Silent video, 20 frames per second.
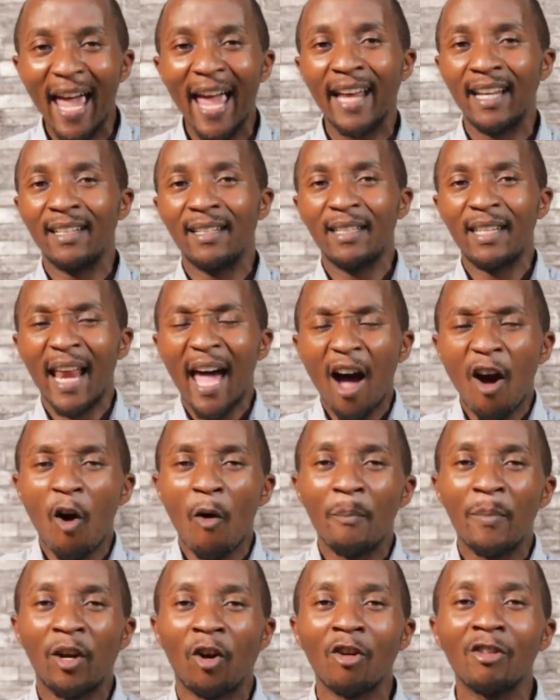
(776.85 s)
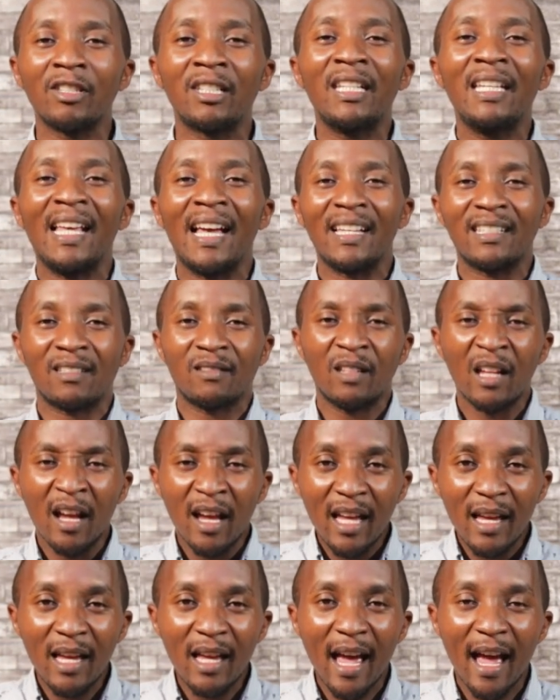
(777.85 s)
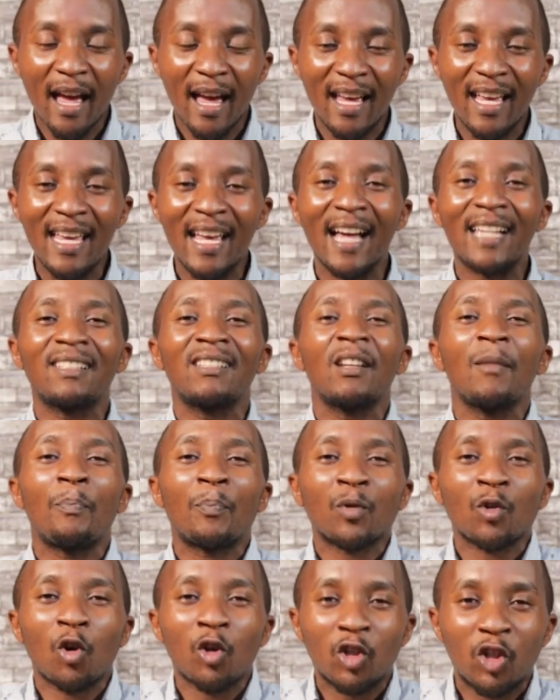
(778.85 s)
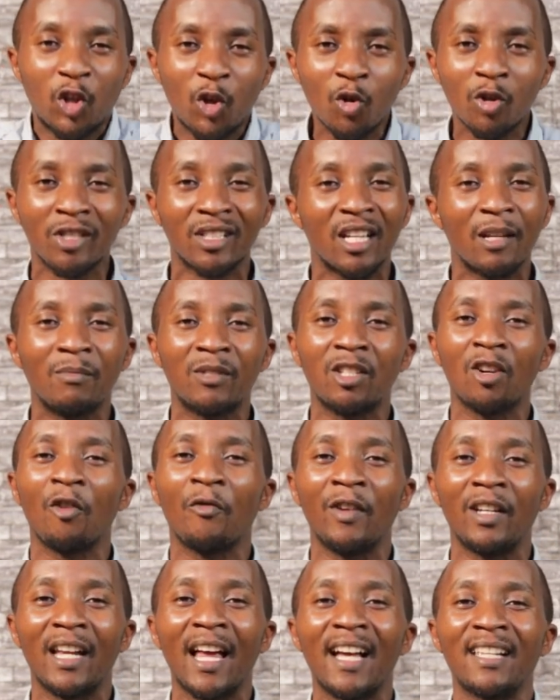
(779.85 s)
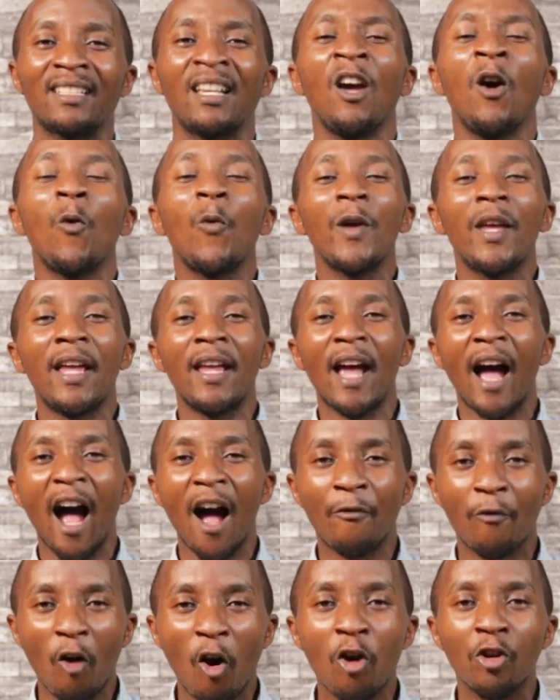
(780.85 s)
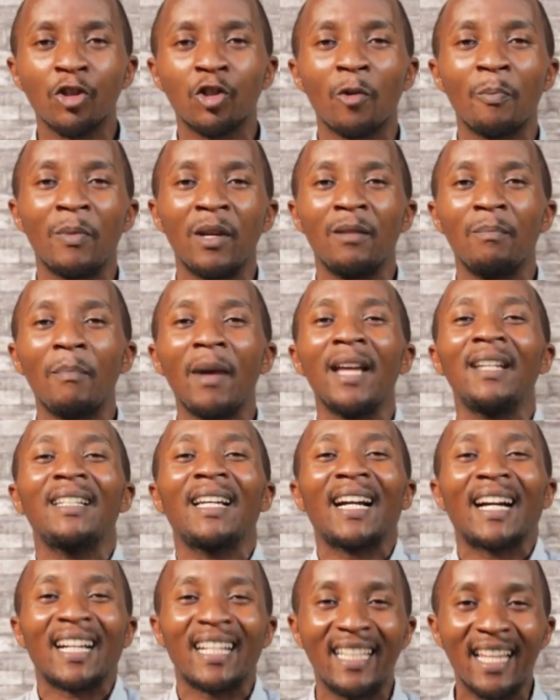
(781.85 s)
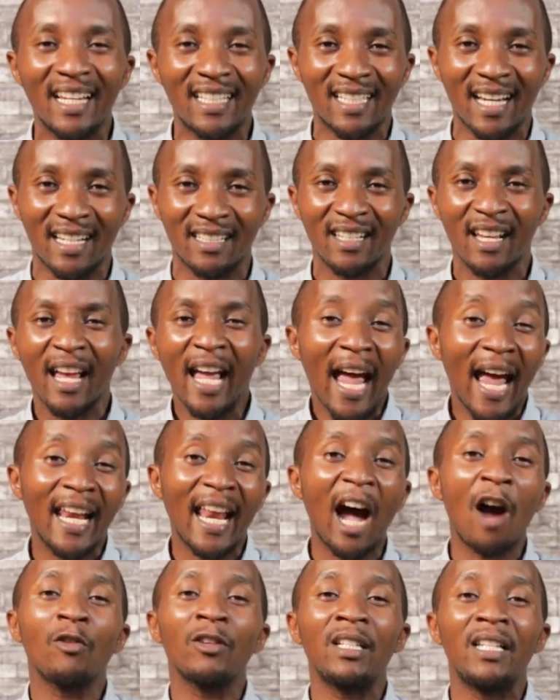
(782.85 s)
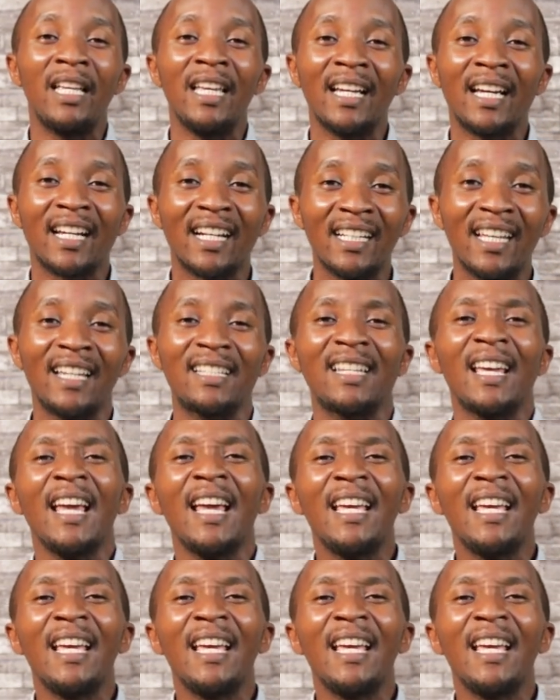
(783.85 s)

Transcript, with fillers: And now, because he has Uh, he has reproduced himself in us, we have also been made creators. And how did he create?